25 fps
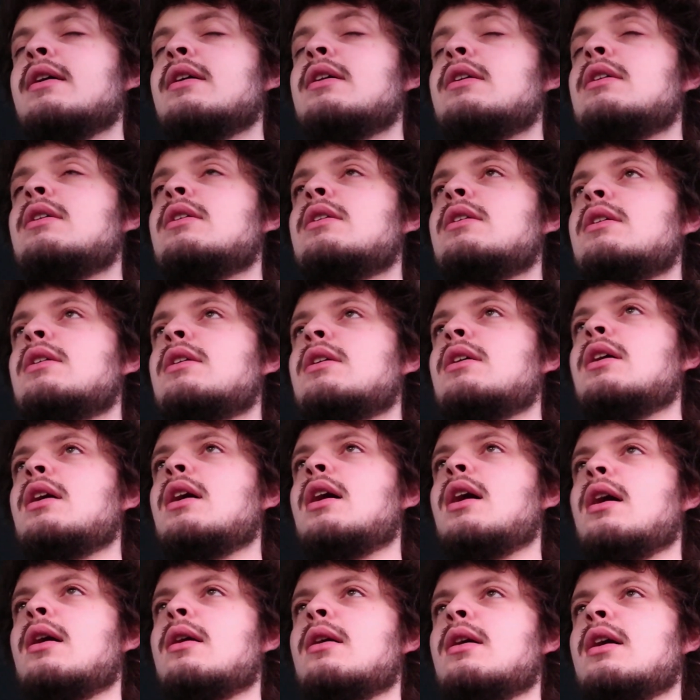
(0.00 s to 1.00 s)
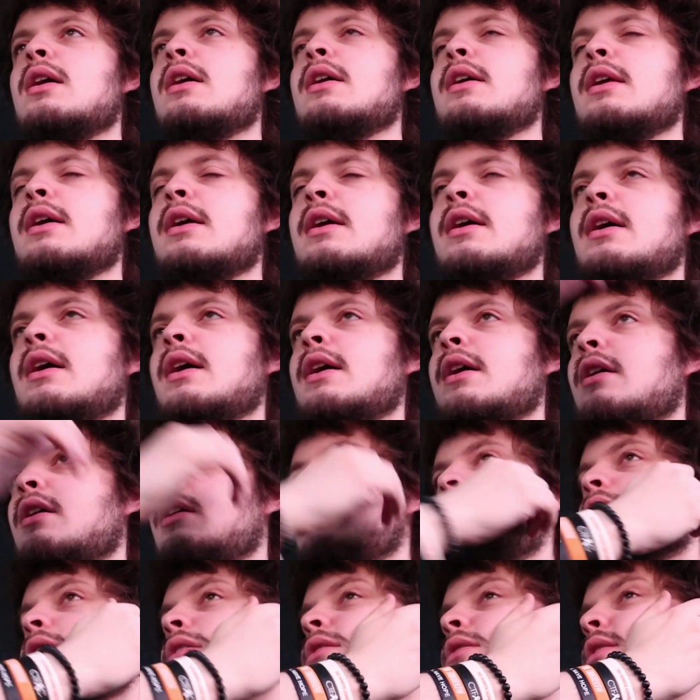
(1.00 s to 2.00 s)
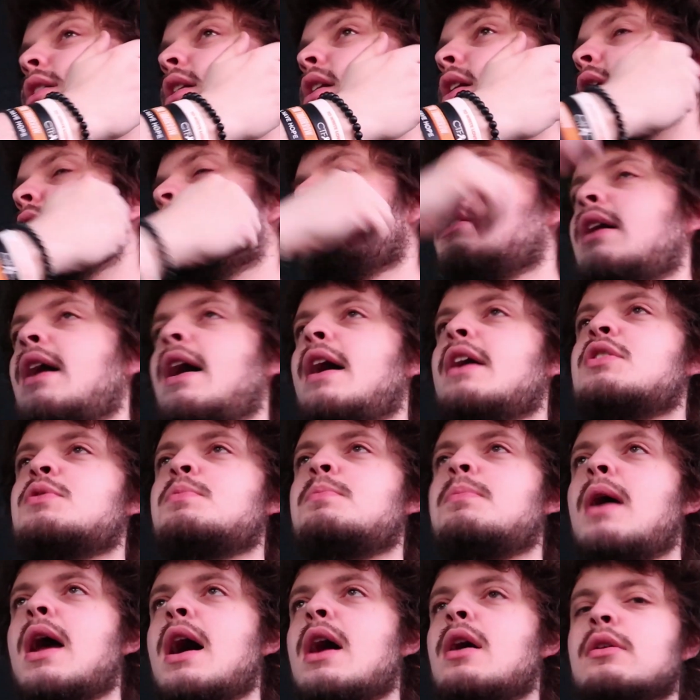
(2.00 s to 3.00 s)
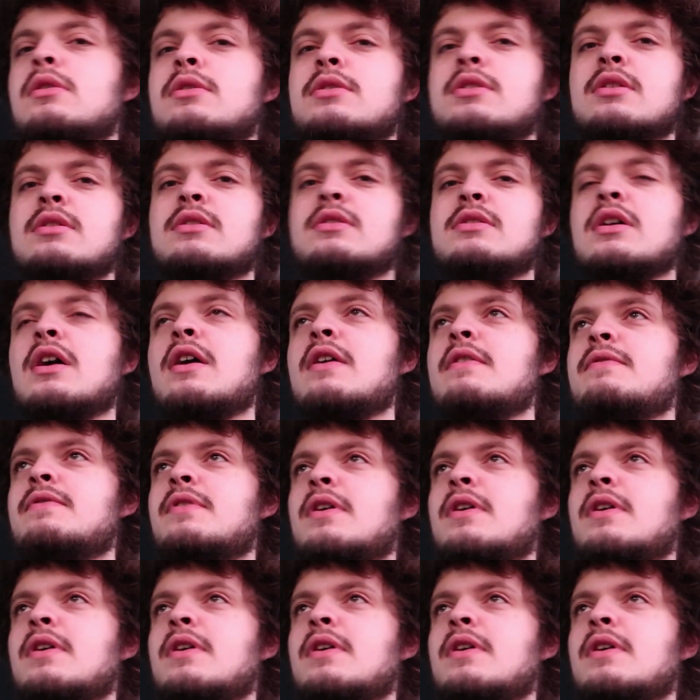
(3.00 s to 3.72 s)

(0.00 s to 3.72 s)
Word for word: And I got hash browns and stuff.